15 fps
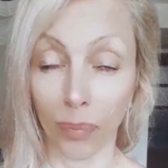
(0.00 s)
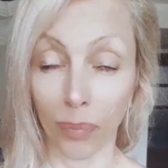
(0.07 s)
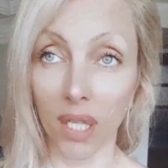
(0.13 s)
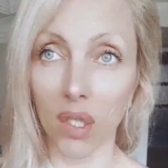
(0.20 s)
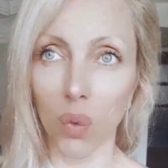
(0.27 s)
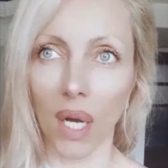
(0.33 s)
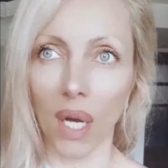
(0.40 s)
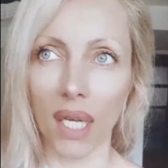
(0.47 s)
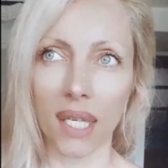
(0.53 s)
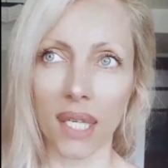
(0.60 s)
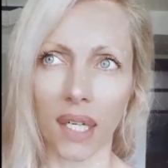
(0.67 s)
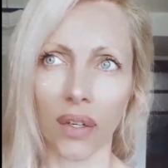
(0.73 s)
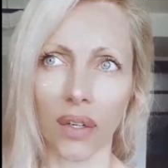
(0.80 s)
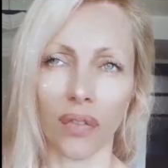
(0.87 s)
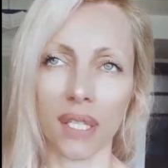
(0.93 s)
That's why
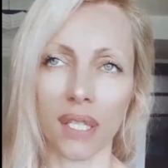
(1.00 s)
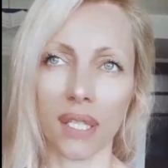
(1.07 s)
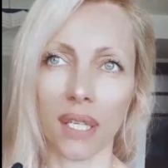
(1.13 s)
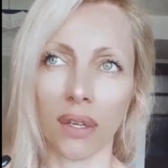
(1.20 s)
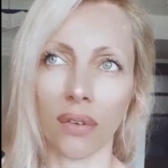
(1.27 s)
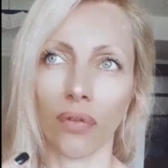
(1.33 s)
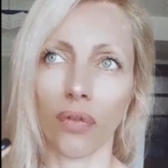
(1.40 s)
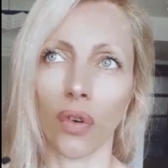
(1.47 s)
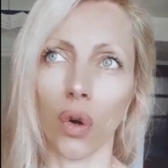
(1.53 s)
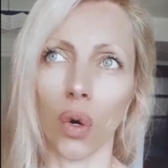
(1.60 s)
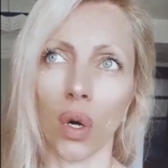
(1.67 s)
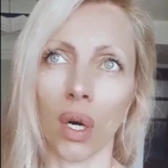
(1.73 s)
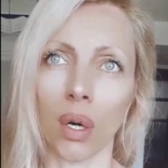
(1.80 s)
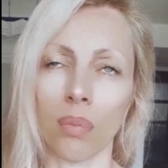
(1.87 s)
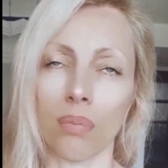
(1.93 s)
sacrificing
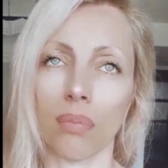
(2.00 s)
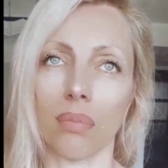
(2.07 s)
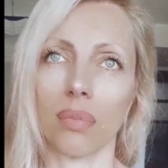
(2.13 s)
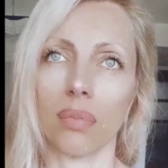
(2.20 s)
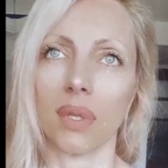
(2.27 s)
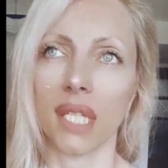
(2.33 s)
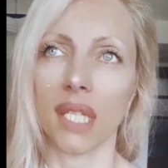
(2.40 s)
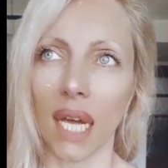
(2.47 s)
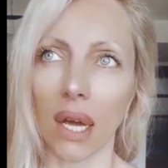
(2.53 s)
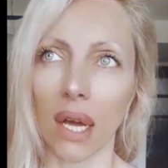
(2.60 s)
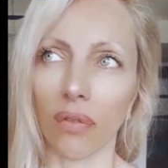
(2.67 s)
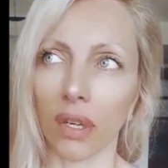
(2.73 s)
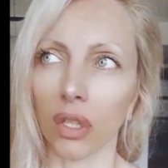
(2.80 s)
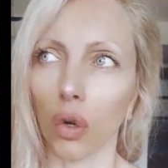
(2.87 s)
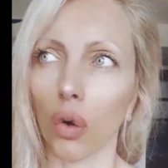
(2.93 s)
for
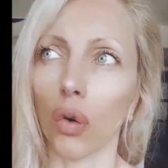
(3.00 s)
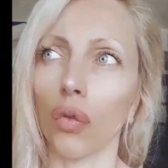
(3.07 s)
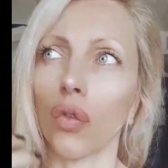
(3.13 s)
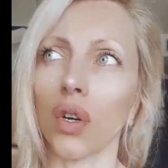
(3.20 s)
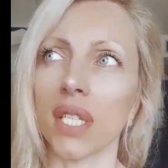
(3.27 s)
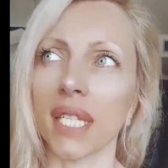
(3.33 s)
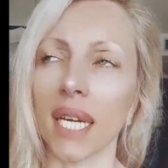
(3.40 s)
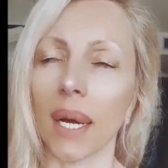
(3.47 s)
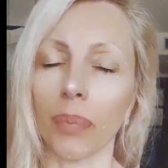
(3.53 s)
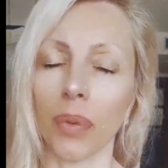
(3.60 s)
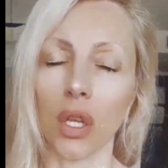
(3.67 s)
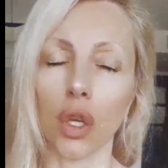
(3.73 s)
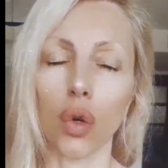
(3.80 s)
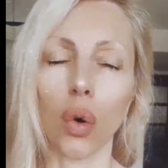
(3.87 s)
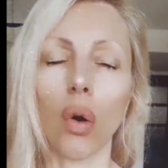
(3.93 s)
someone or for
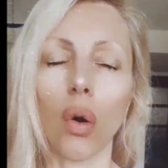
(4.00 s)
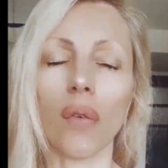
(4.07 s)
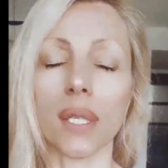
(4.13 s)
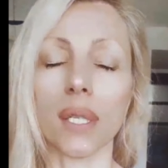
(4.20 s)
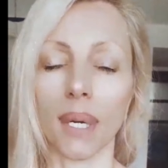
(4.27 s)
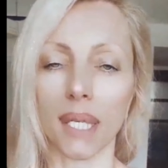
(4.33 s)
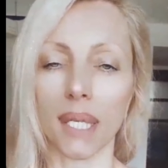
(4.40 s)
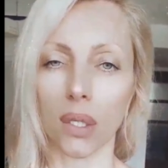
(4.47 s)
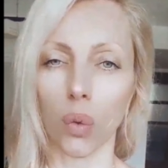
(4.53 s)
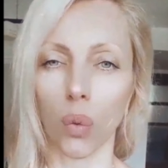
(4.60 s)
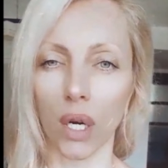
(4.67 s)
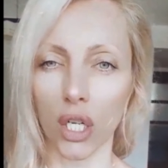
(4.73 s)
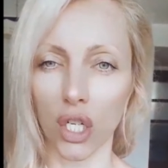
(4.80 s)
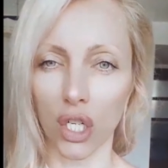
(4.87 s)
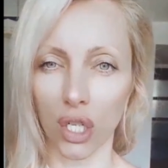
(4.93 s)
something, you always must
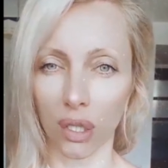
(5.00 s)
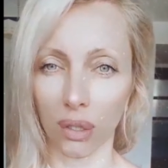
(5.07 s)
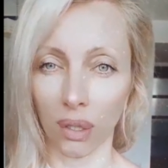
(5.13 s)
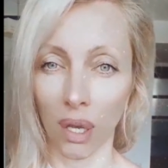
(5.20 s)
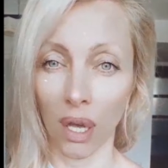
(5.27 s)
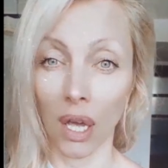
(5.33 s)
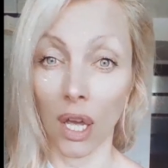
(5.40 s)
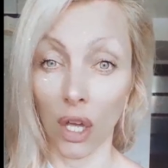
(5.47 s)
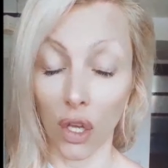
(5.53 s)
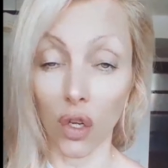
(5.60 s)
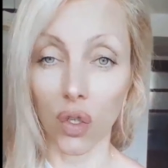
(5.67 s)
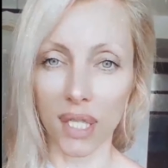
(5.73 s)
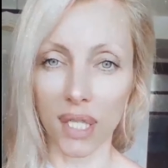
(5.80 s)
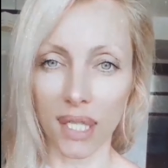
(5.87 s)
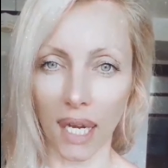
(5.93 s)
question
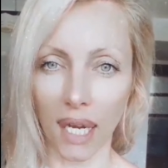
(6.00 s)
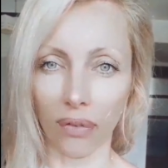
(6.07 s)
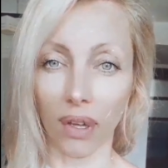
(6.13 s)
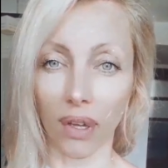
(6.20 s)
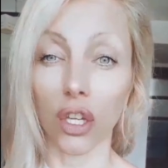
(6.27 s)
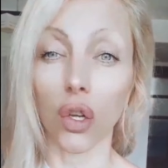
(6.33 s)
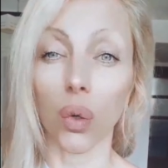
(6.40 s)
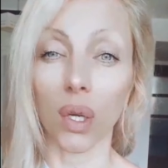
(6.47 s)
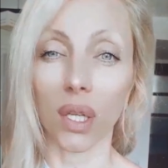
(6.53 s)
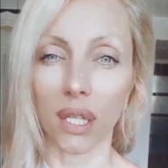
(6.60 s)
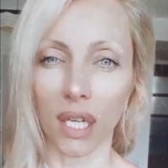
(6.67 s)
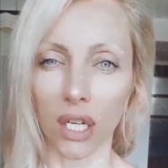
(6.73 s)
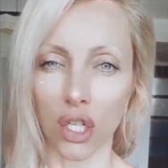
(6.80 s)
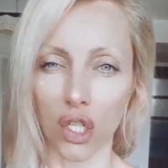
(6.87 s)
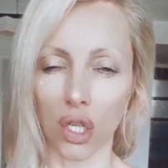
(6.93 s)
yourself and your
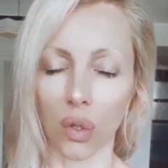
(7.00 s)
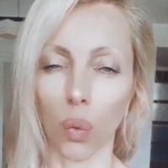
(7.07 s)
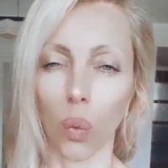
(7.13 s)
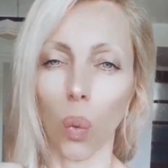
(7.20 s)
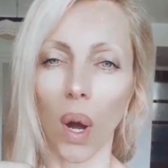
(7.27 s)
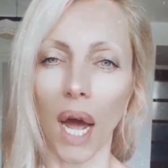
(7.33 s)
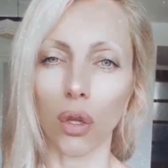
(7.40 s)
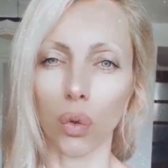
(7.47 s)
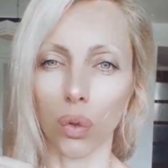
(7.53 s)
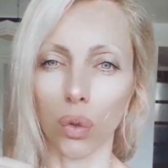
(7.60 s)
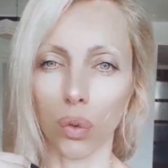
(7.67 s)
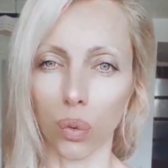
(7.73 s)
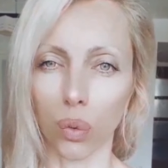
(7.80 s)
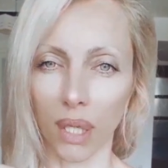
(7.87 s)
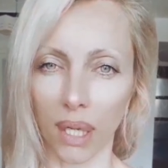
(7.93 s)
intention. Why do
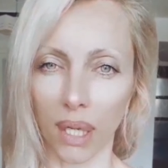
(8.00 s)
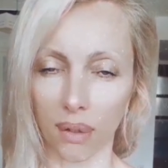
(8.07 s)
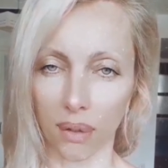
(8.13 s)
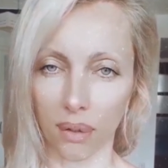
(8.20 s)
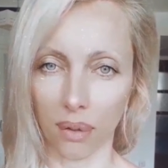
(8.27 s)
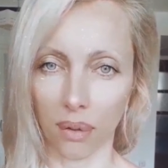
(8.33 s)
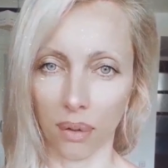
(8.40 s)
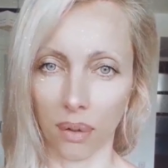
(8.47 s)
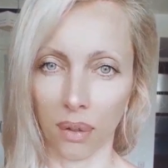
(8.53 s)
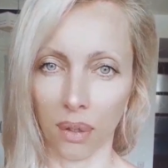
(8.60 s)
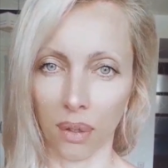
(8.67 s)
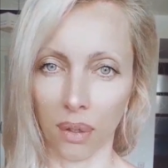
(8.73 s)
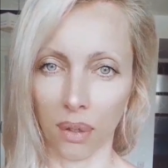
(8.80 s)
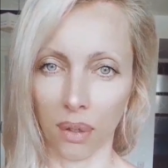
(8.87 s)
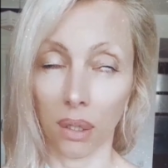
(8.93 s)
you do that?
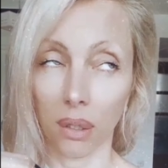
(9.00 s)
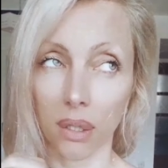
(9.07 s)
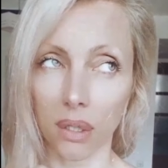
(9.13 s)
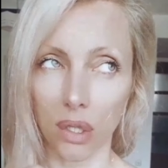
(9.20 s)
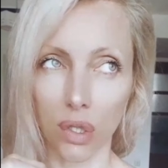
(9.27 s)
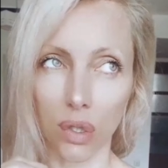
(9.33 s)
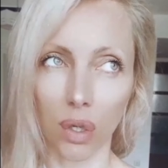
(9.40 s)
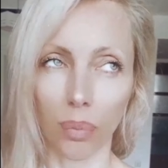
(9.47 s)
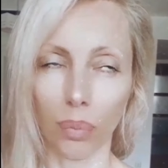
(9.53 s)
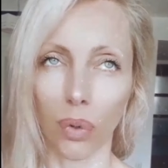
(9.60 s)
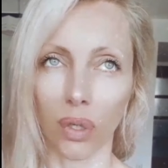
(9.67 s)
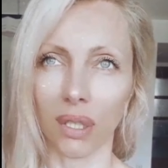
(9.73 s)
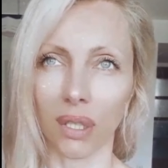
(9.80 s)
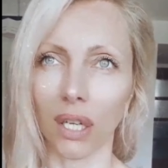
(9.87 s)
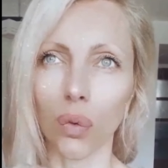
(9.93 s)
This is so
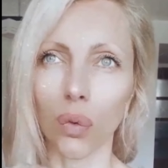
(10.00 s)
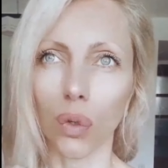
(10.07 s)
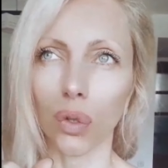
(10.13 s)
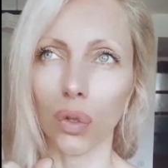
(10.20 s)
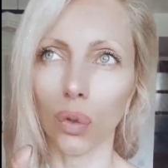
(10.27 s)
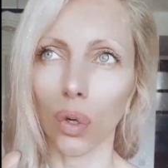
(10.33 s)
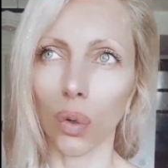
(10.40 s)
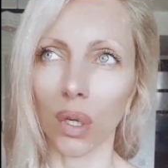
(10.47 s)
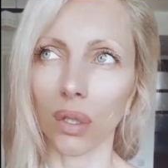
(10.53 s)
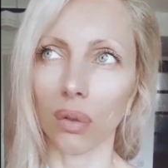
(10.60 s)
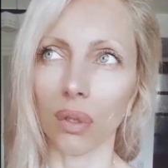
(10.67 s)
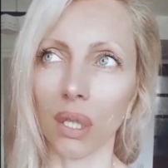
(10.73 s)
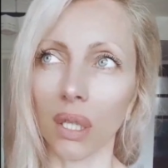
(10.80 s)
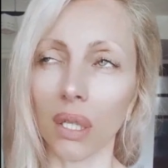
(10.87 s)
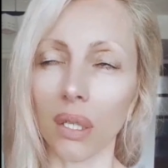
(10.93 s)
important. I don't want to go
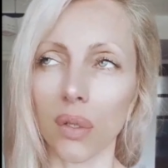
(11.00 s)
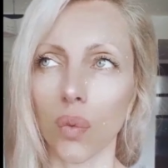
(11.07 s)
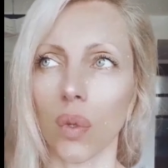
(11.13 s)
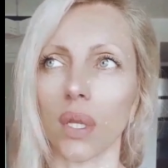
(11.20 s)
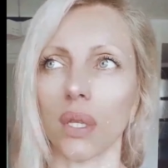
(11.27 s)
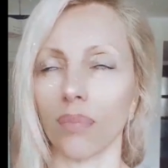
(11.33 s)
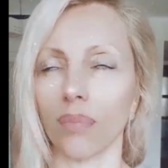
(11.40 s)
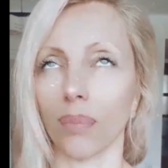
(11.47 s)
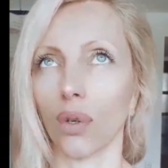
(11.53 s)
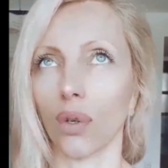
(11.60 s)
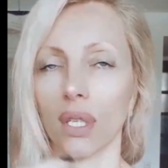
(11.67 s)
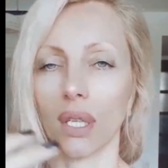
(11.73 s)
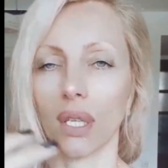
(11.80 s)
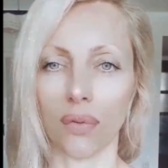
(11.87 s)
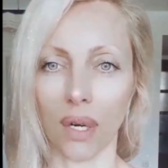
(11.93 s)
into details
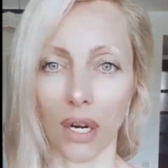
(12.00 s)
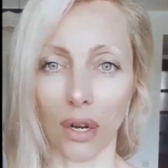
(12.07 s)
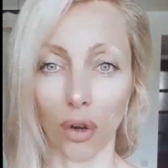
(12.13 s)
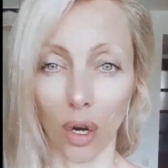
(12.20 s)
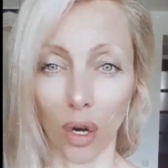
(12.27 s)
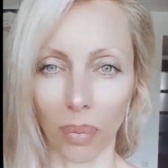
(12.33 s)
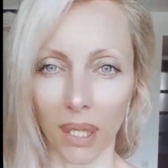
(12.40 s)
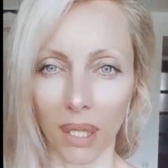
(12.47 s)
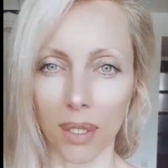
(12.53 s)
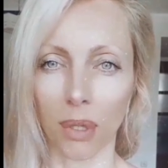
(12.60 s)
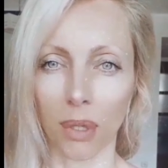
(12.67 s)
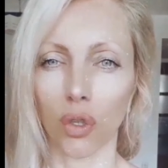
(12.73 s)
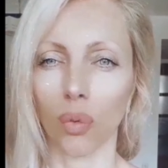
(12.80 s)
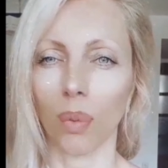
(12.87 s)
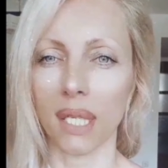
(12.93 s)
because it is very complex,
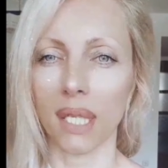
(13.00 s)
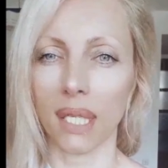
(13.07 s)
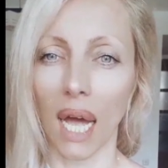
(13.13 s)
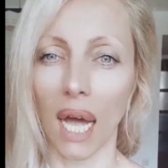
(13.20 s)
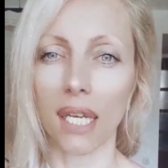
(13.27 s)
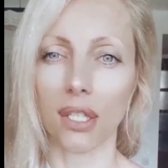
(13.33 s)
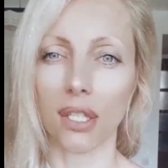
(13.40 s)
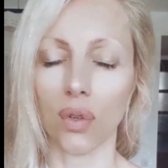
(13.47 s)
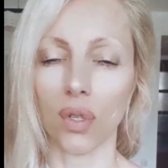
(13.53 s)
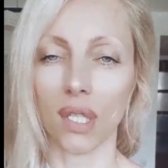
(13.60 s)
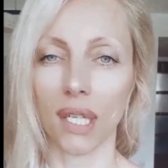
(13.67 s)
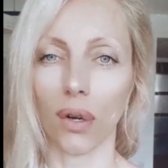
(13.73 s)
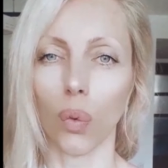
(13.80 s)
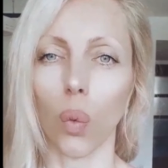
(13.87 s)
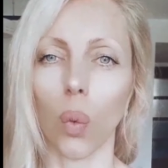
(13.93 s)
but you must ask
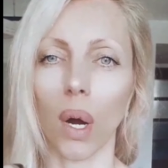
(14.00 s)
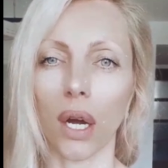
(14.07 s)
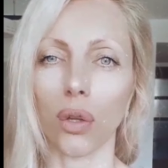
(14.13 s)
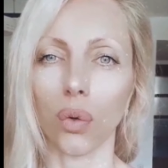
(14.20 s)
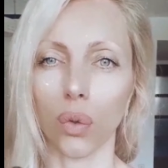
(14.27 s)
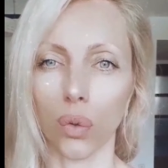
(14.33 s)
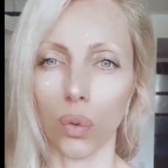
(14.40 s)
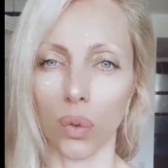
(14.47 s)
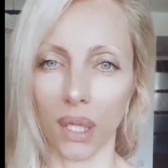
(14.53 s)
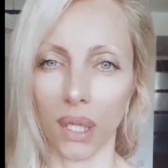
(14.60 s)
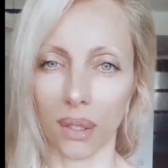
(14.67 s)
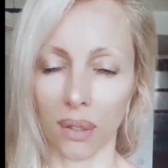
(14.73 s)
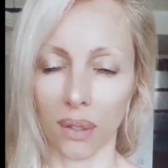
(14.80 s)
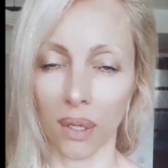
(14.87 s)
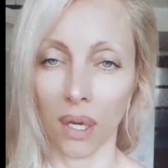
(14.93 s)
yourself, why do you do
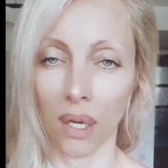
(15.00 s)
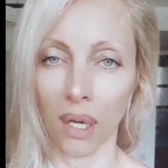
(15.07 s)
that?